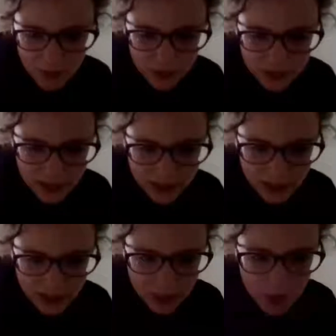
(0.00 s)
computer's
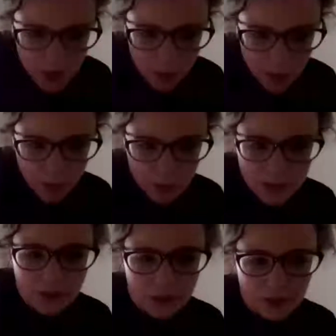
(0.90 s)
acting up.
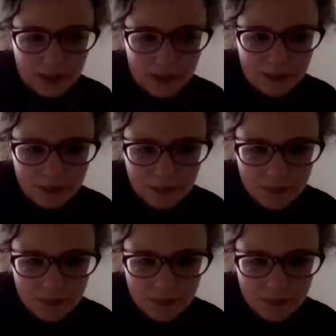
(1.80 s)
0.109?